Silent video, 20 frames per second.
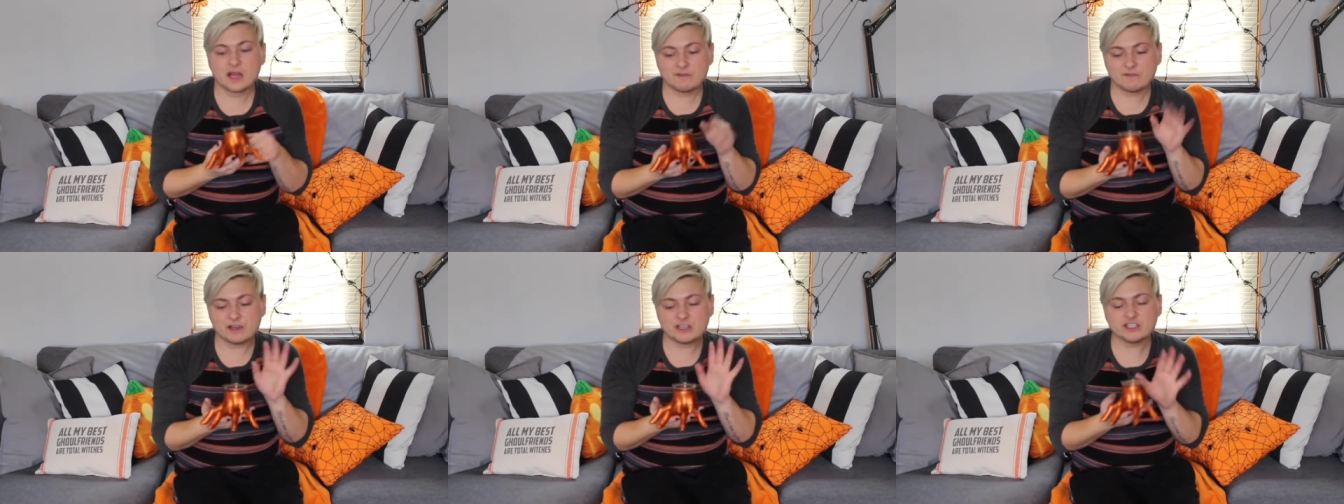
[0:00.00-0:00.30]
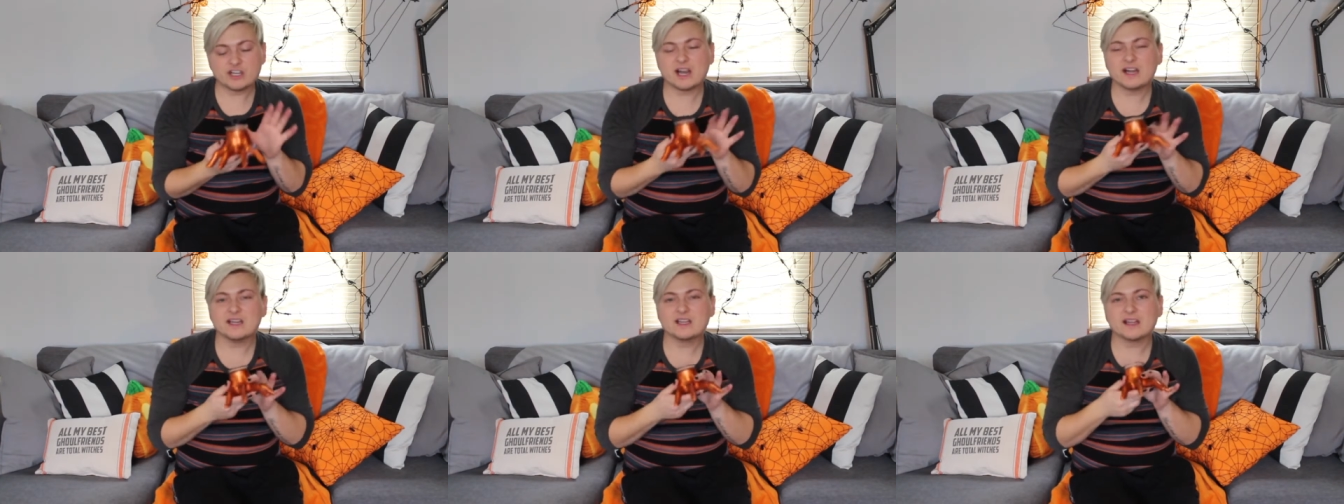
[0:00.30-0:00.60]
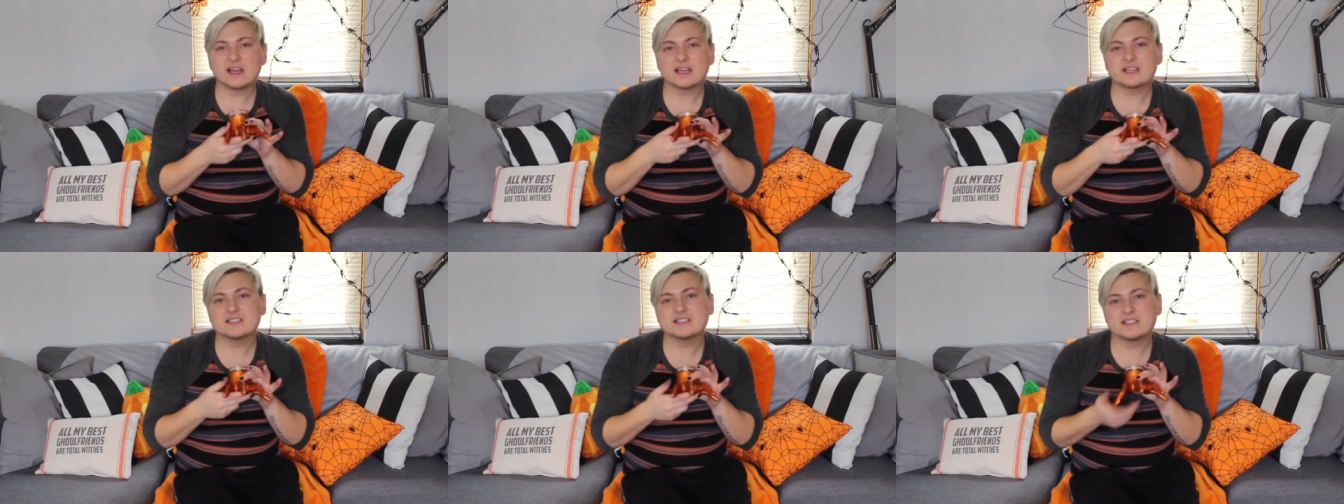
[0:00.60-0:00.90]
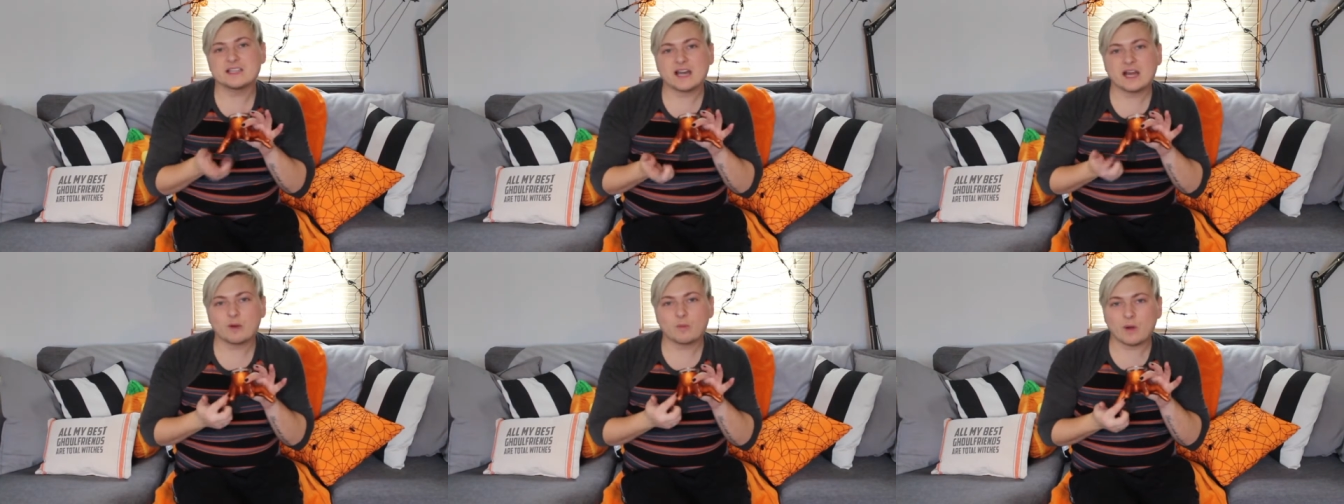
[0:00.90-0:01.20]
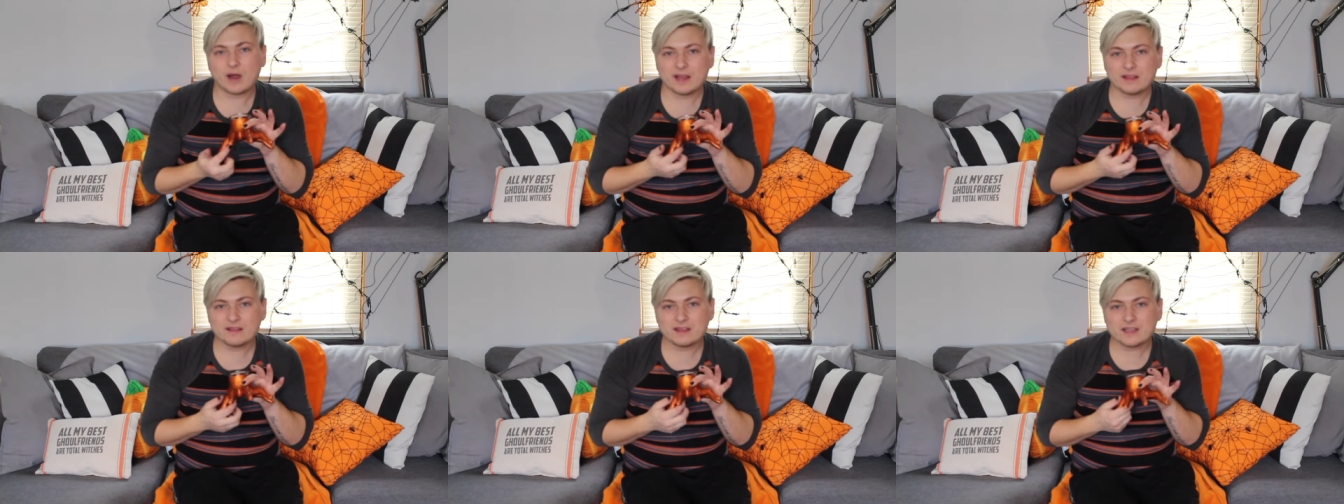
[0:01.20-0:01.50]
if I tried to like
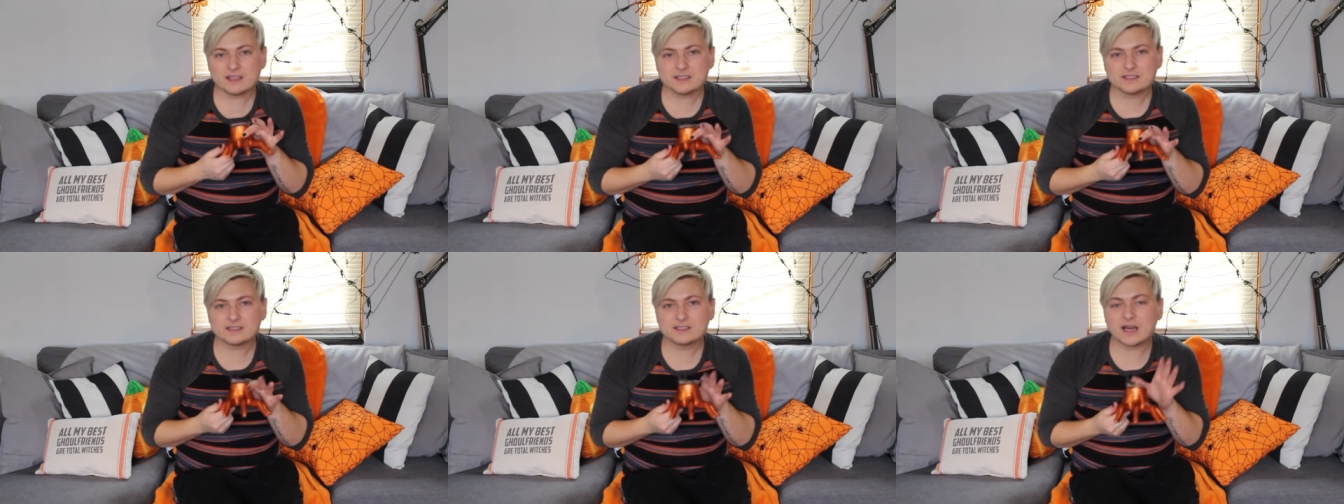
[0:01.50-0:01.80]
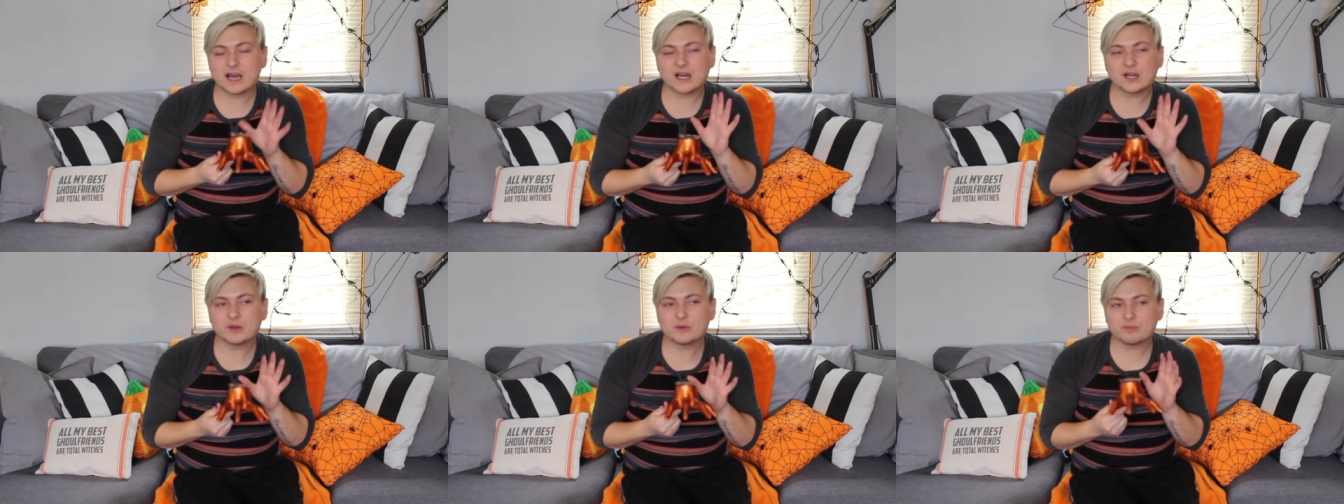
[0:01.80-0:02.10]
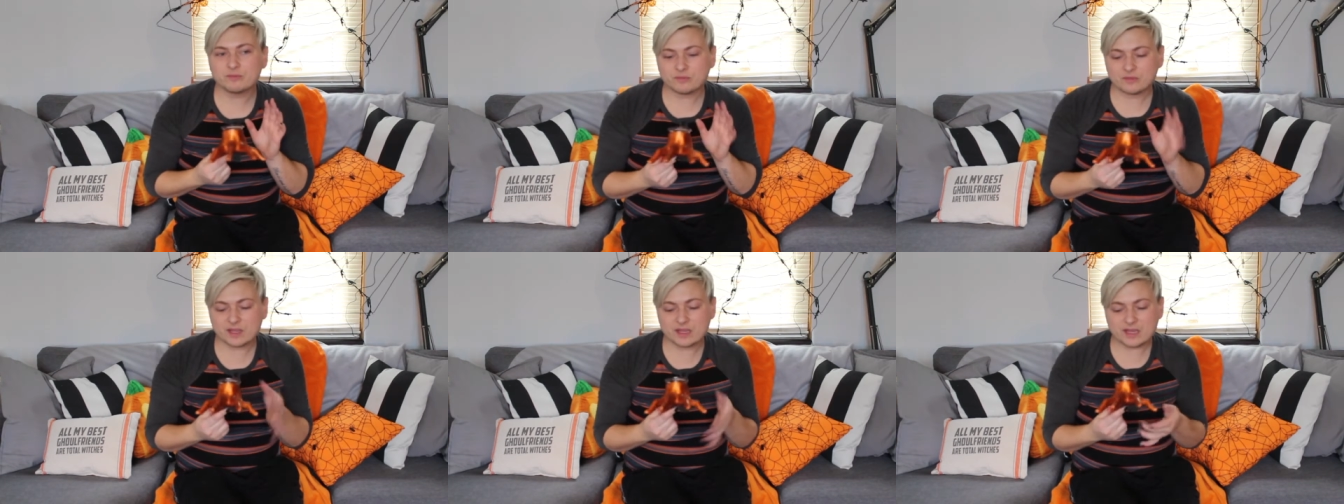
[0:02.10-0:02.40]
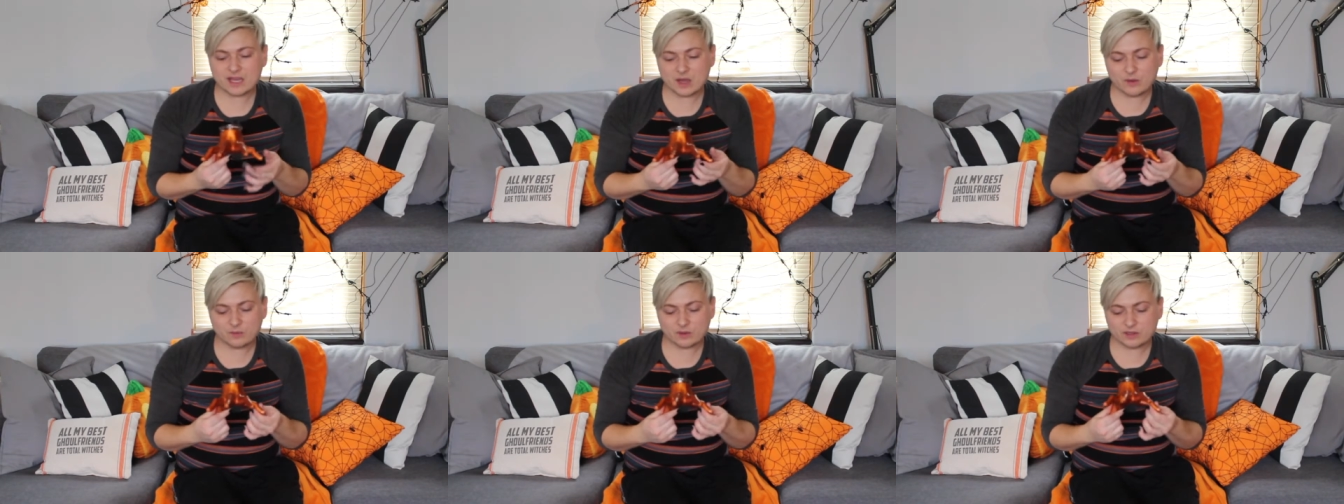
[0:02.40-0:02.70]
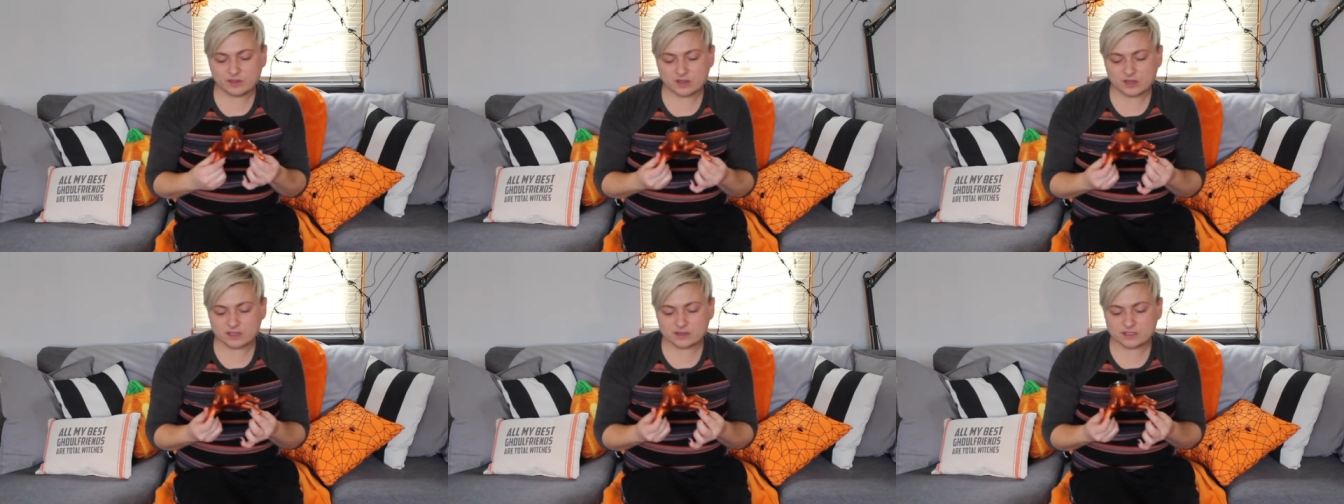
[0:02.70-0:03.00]
DIY this, I don't think I
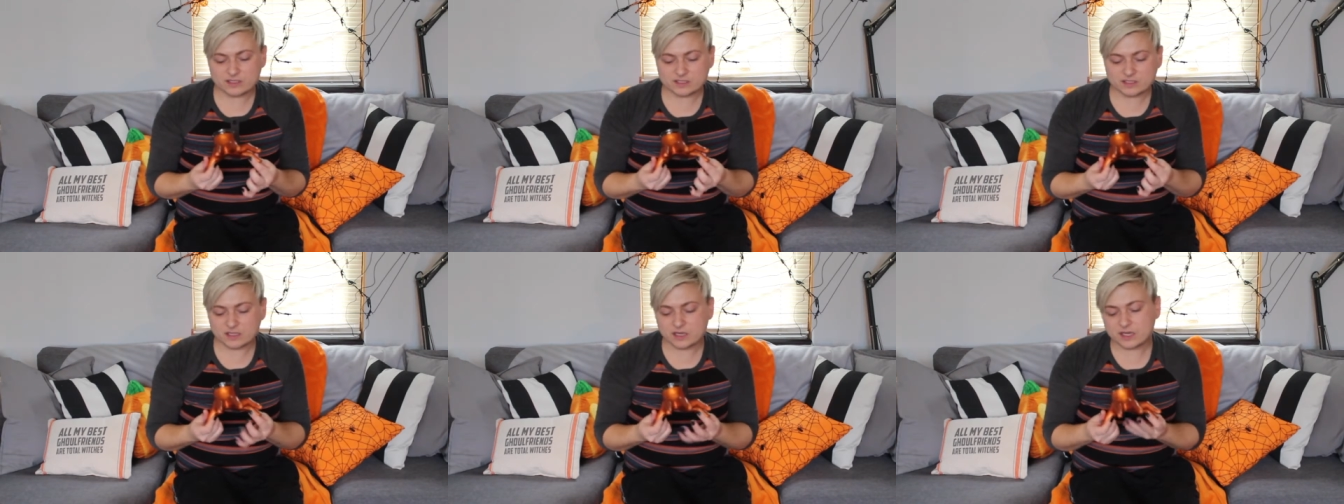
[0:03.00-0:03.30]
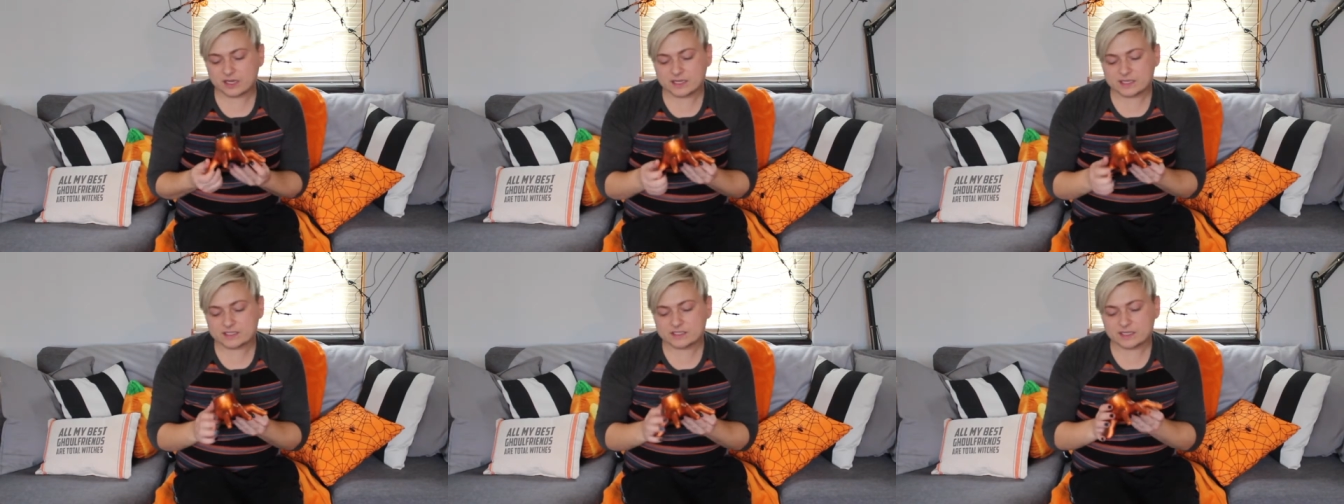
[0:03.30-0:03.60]
would look this good.